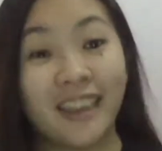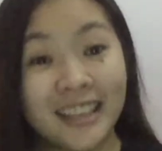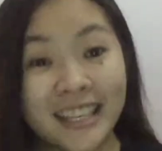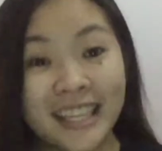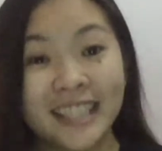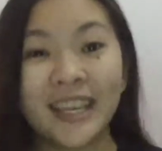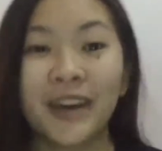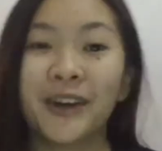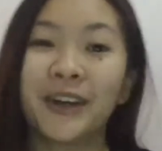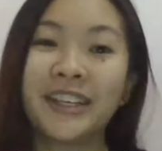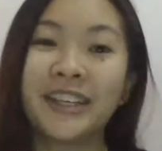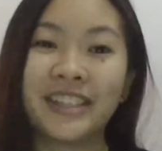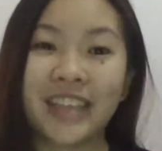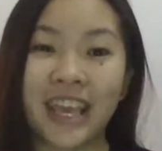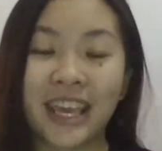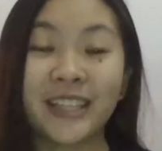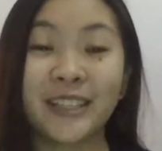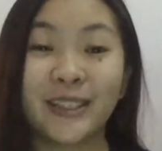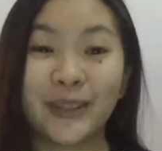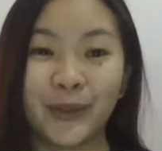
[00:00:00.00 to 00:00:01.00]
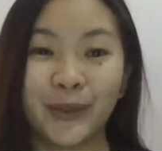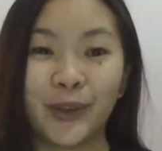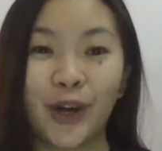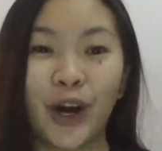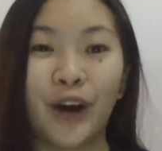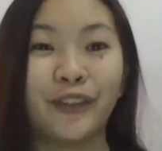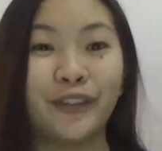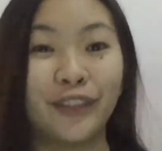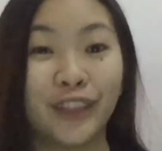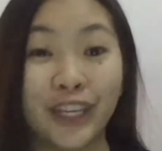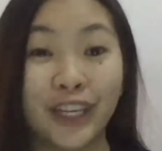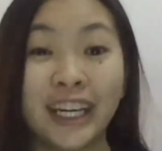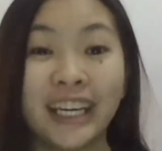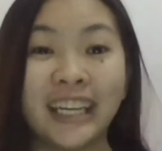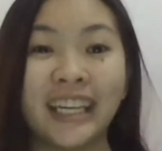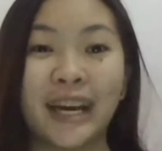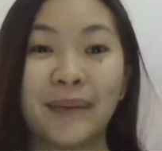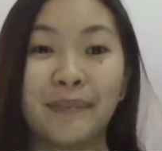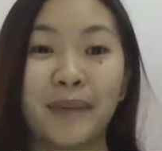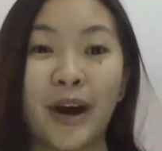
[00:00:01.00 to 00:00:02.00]
This is our day 2 of
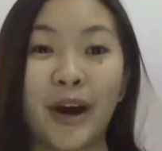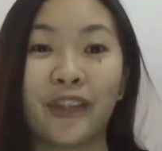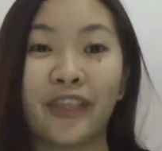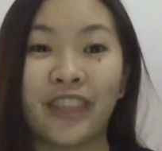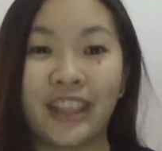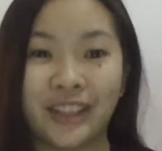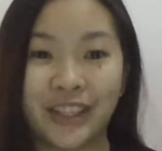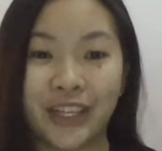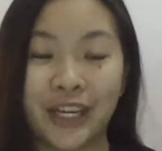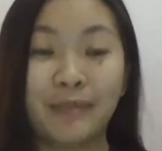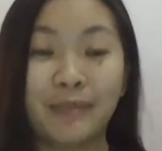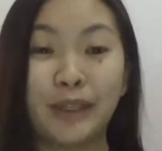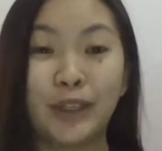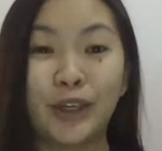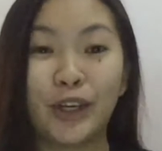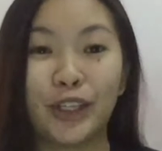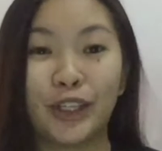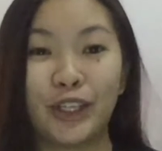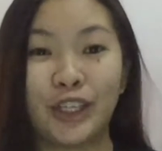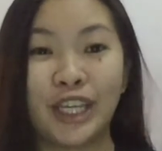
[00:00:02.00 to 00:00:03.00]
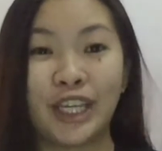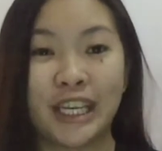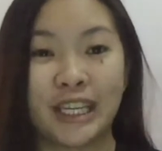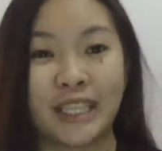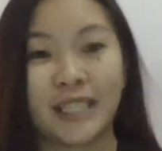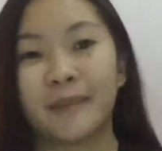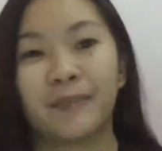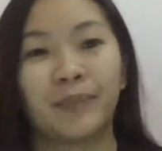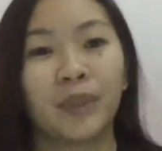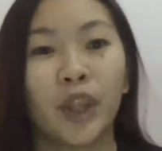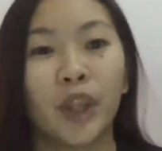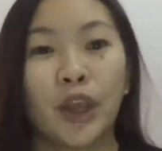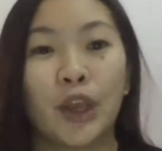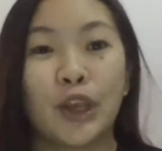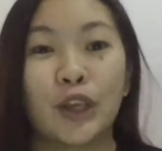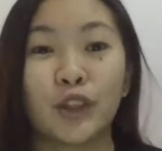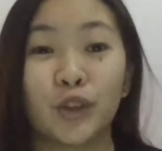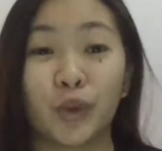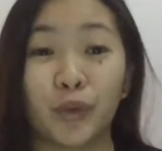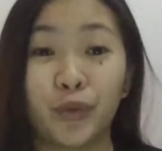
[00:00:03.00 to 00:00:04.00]
learning about the terminologies.
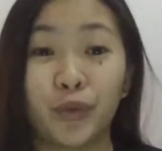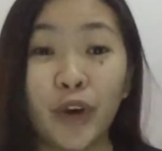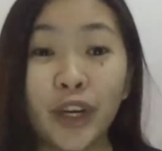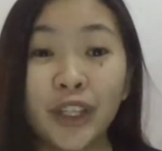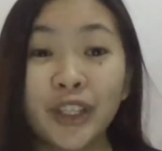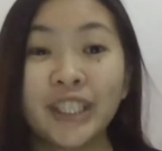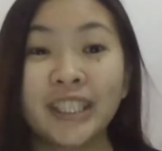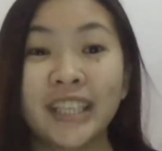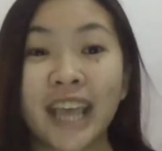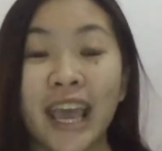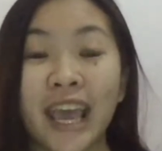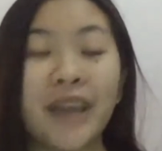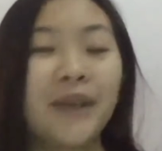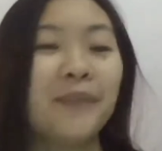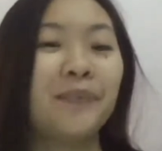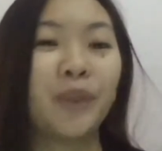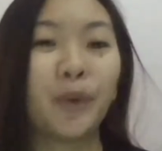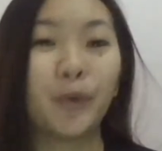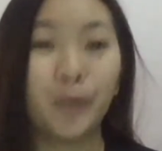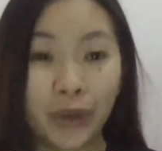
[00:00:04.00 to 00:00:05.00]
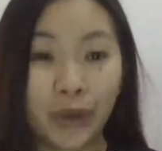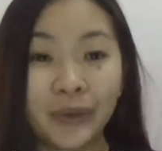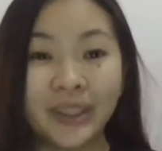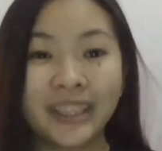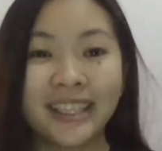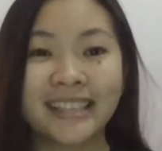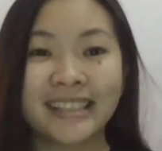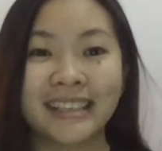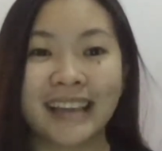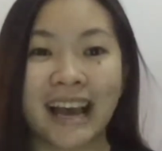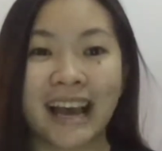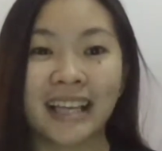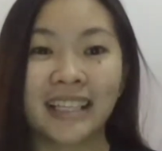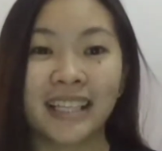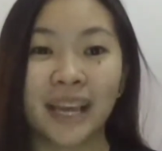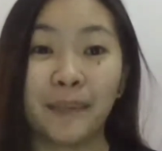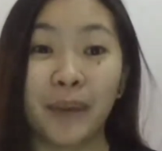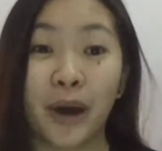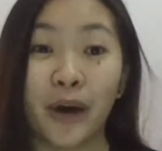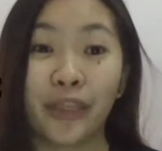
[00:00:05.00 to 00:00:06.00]
So for today, we will discuss
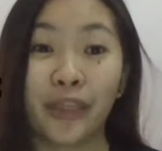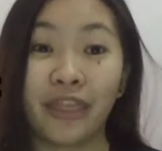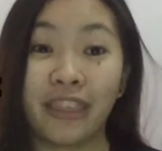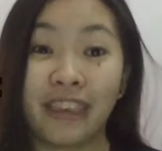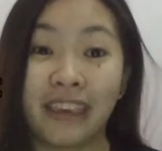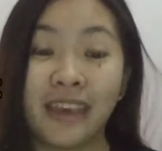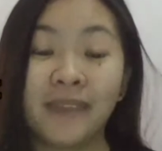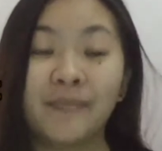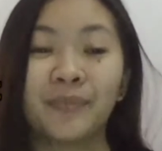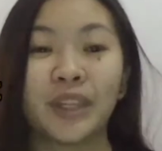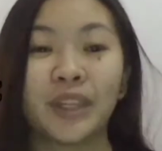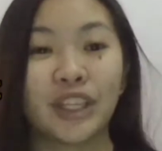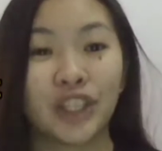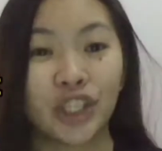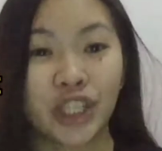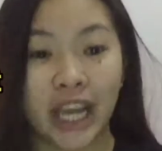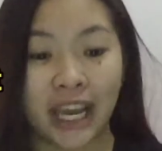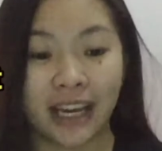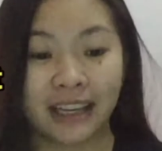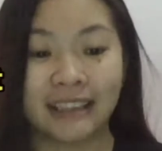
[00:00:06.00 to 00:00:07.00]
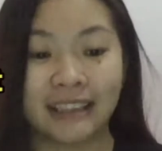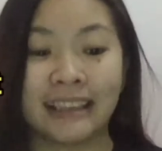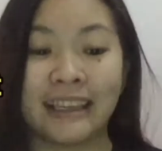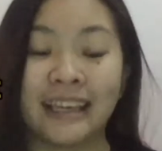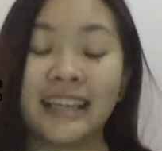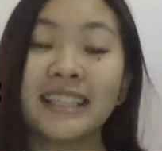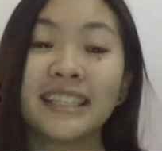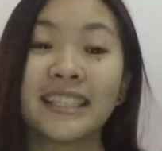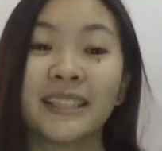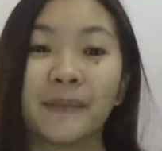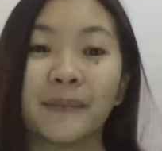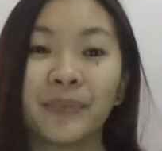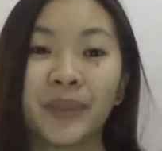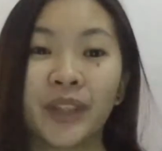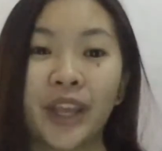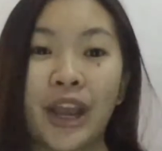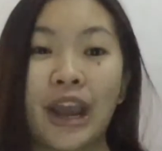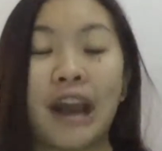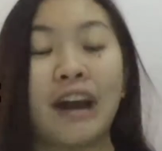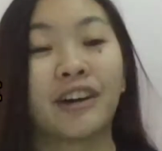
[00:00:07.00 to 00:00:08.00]
about the checklist,
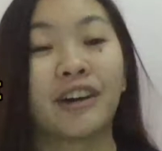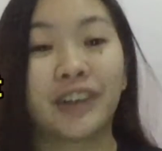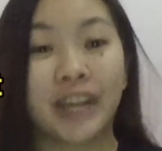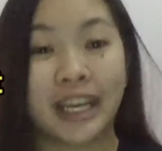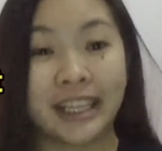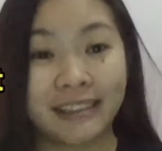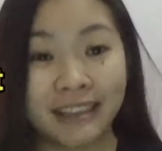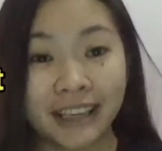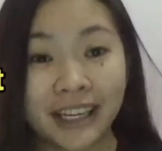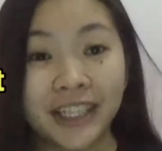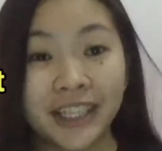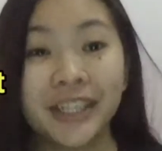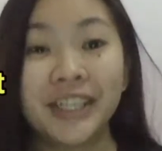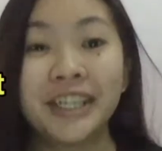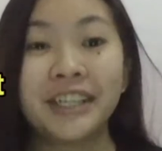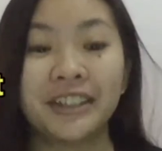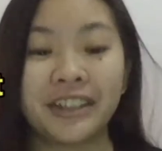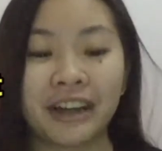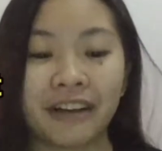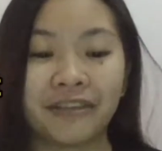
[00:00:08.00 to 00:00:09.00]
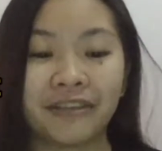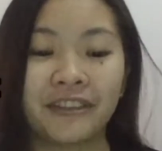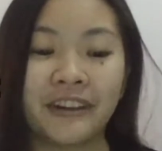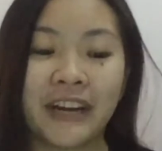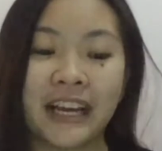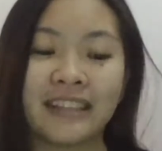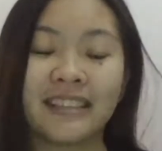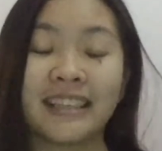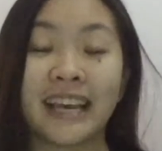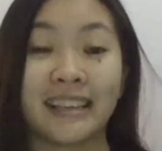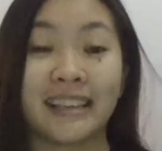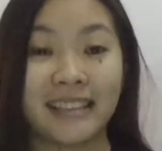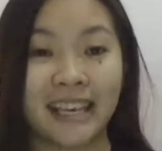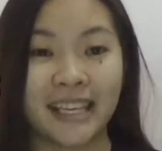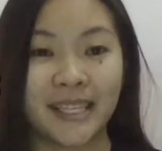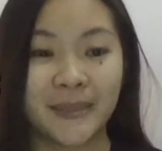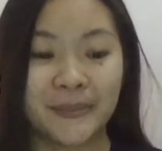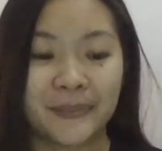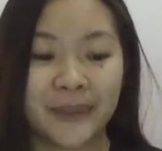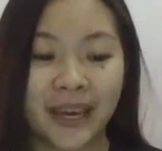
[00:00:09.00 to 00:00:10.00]
Criterion reference
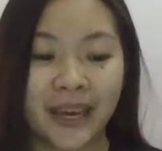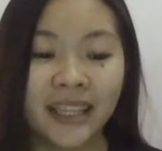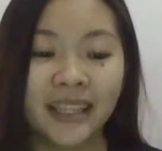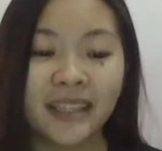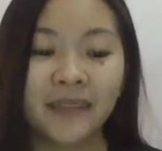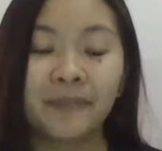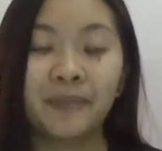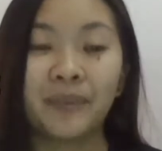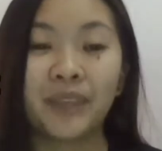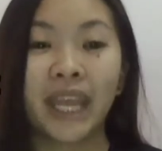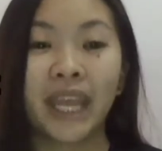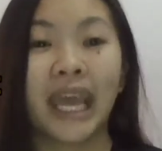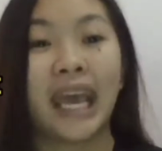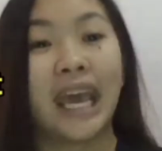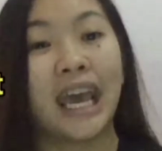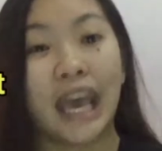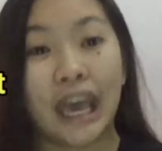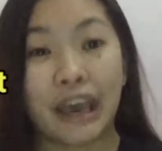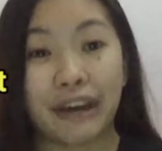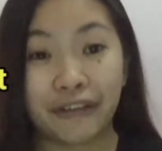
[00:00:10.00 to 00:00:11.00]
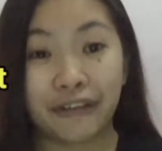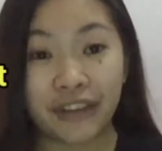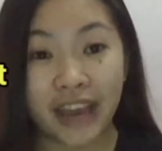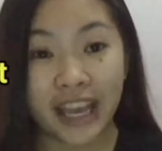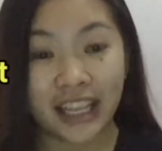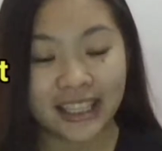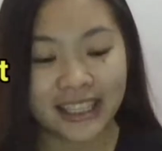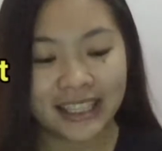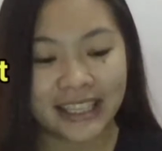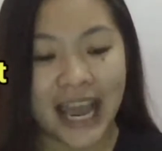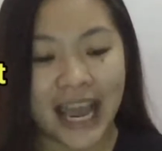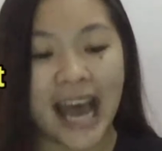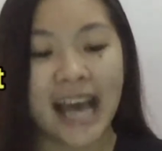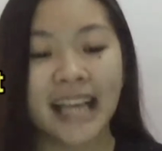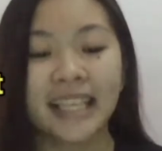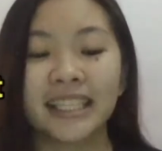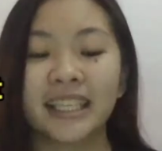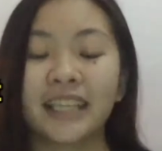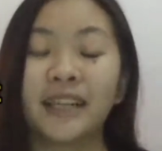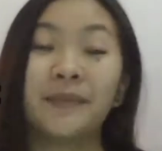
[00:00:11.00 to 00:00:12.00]
assessment, event
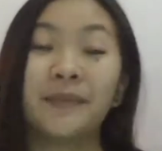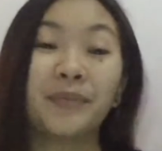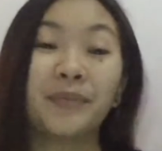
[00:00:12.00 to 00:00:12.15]
task,